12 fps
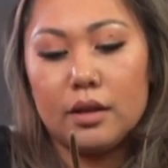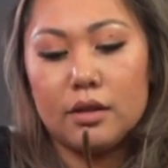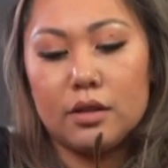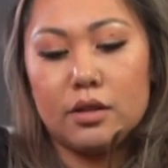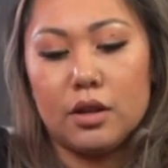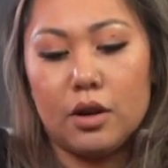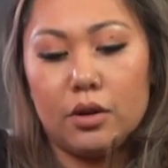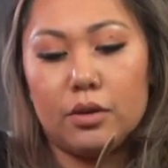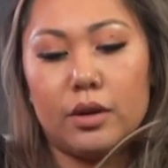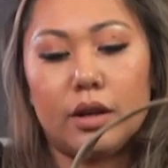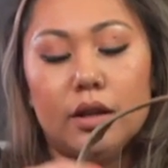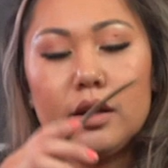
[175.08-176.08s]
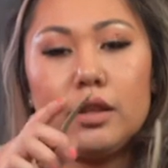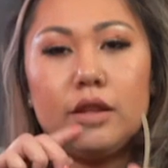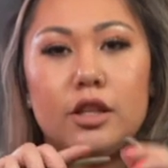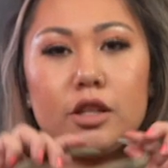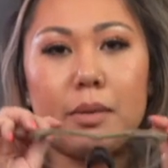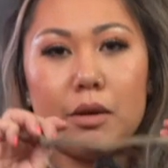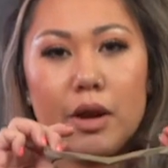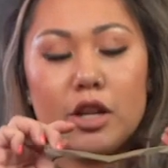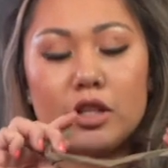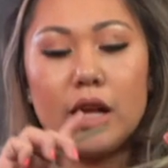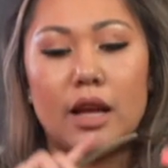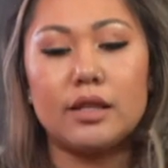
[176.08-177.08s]
So these are my
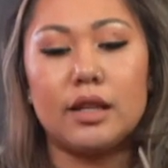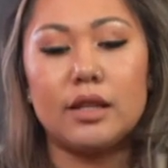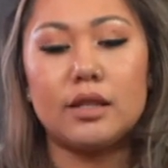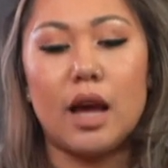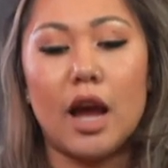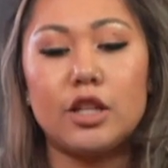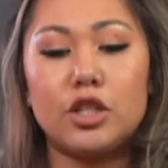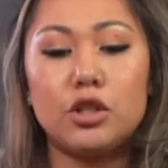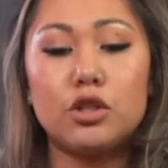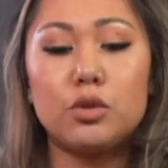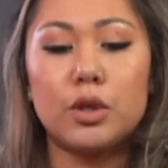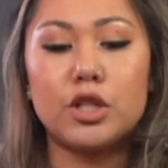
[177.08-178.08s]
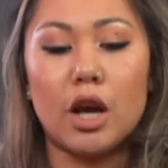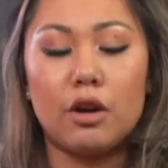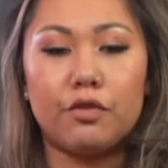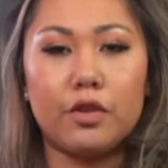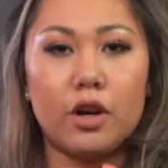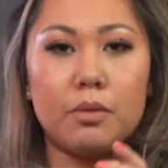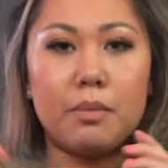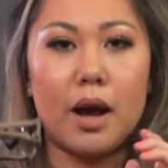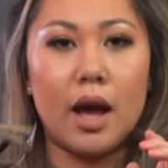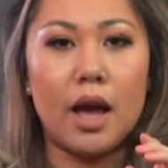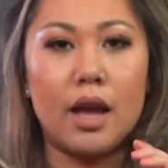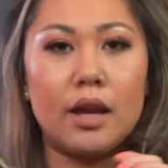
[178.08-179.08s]
range glasses. I do switch out for
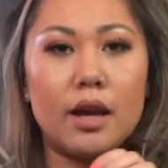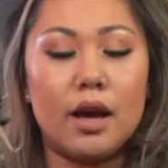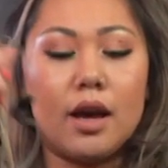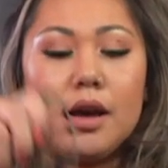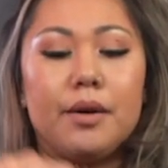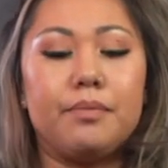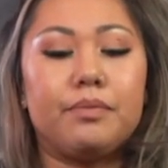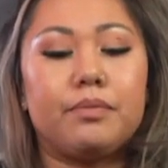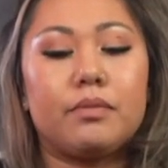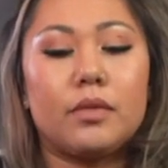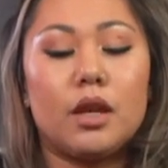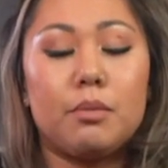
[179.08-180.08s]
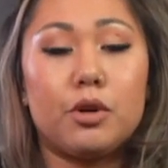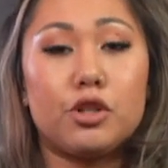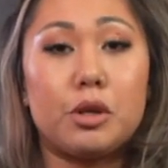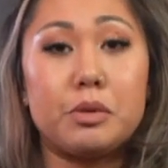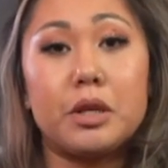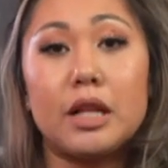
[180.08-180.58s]
my prescription